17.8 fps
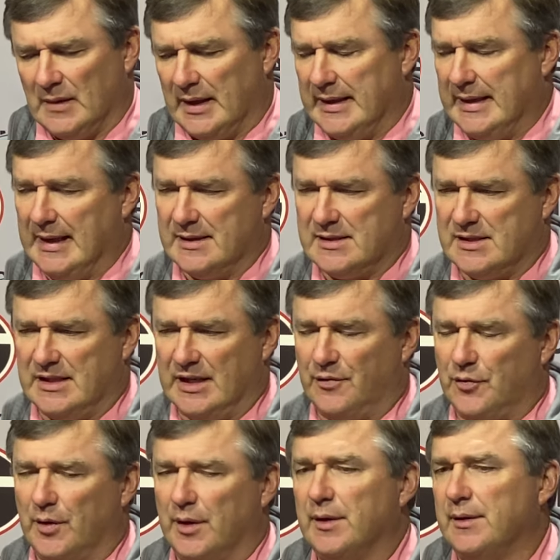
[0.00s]
Yeah, it's
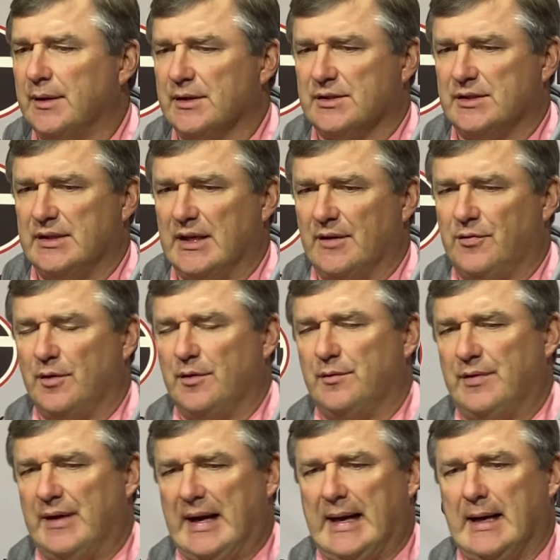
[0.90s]
different. It's a
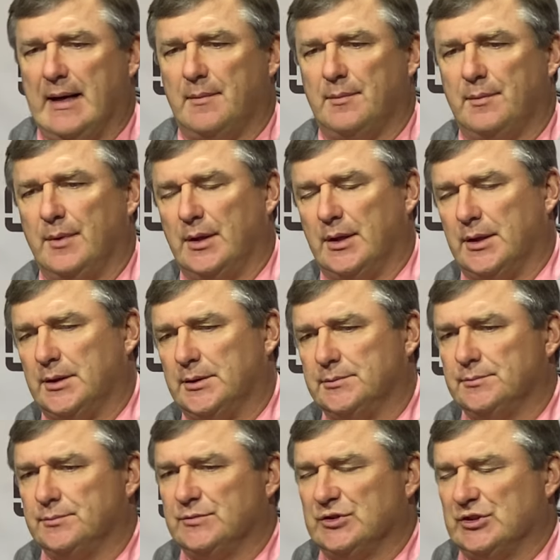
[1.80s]
different
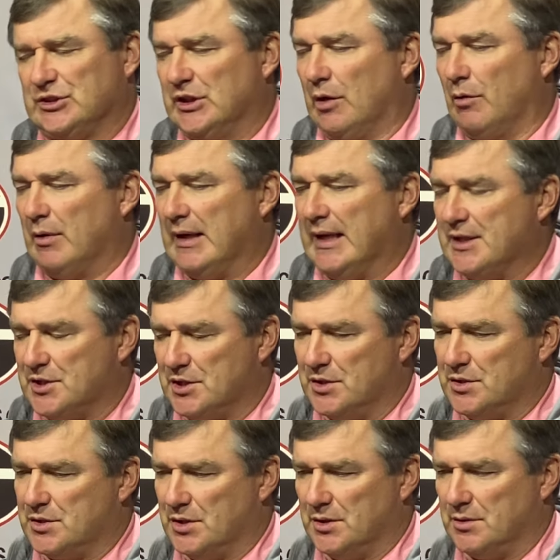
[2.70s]
vibe. It's no
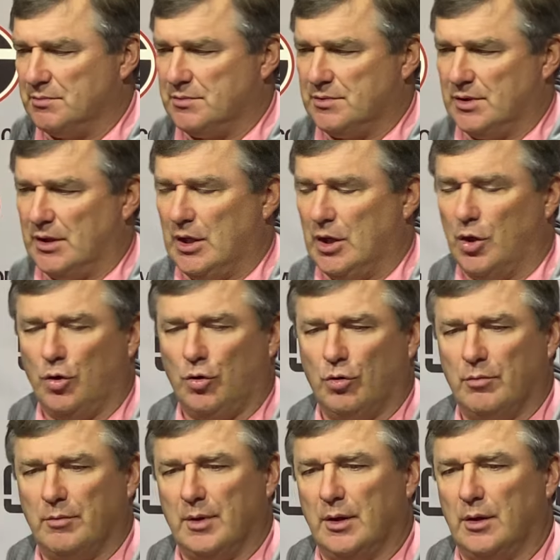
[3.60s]
relation to
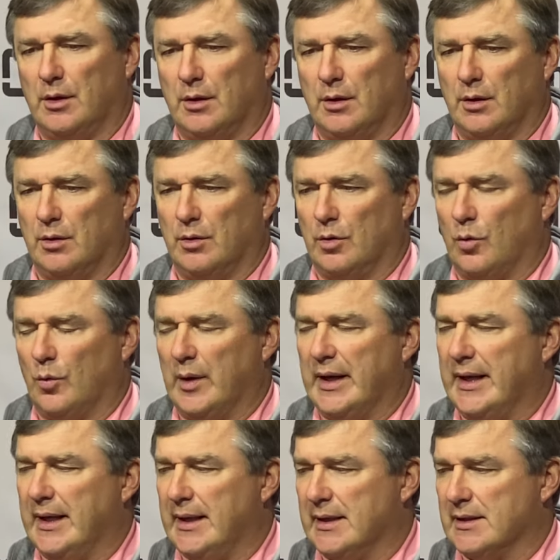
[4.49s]
home or
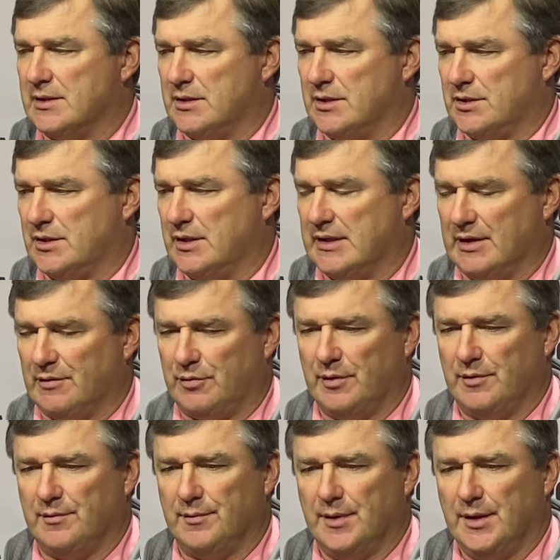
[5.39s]
away. It's just a
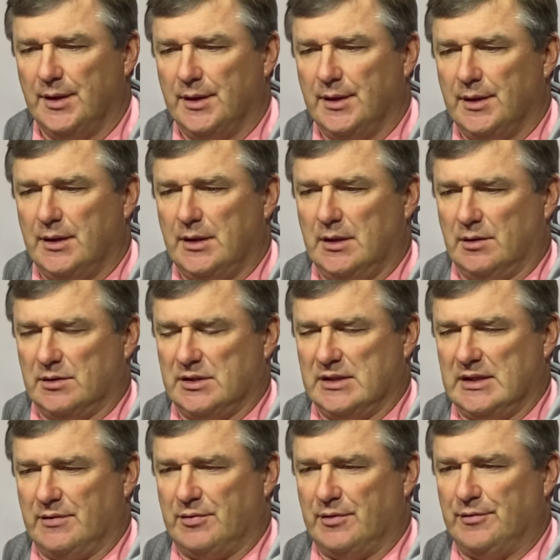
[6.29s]
different, you know, it's a
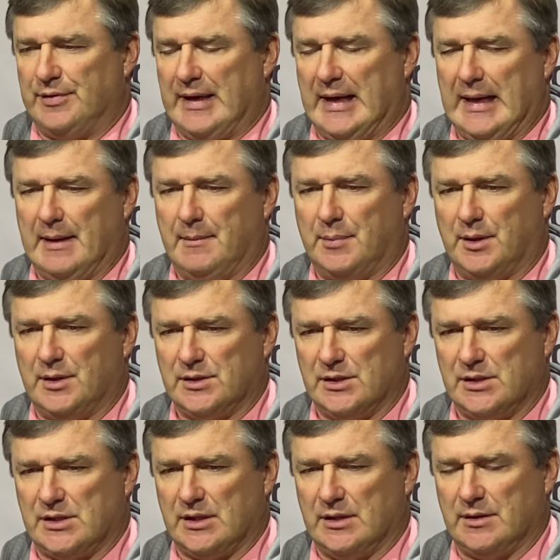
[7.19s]
different vibe because
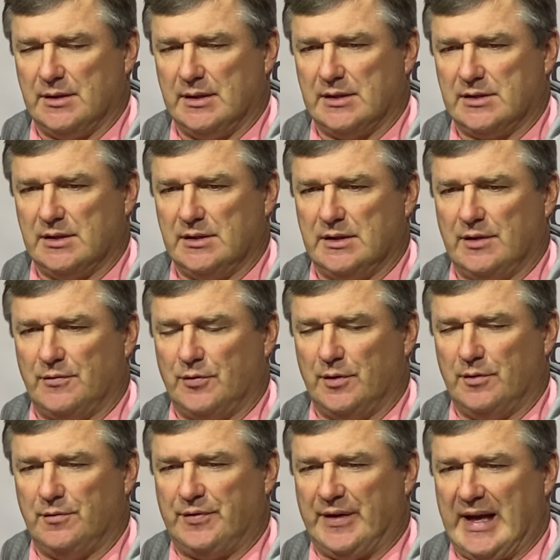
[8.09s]
it's a
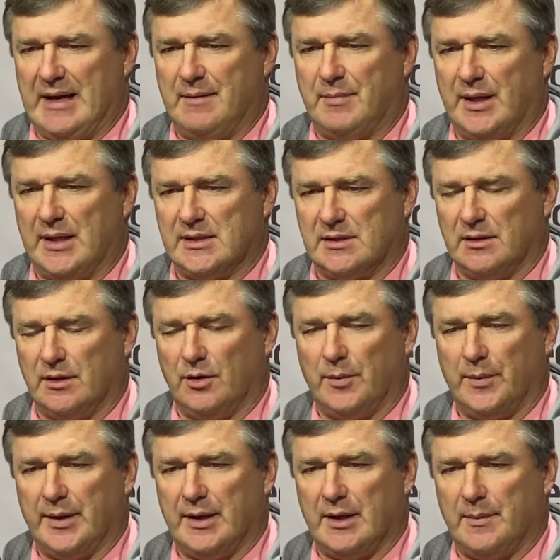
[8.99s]
different fan base a
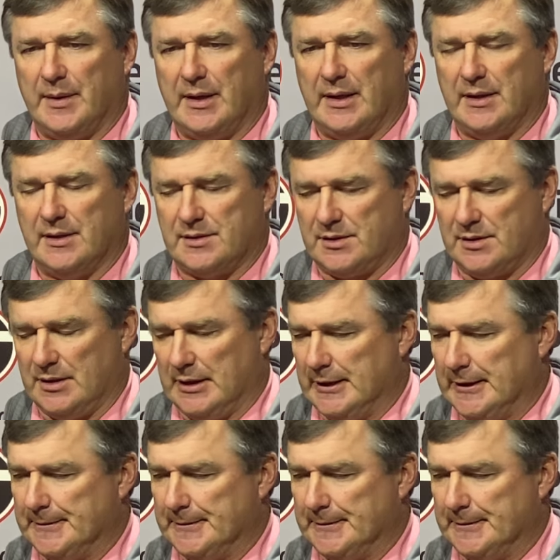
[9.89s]
little bit. I mean, it's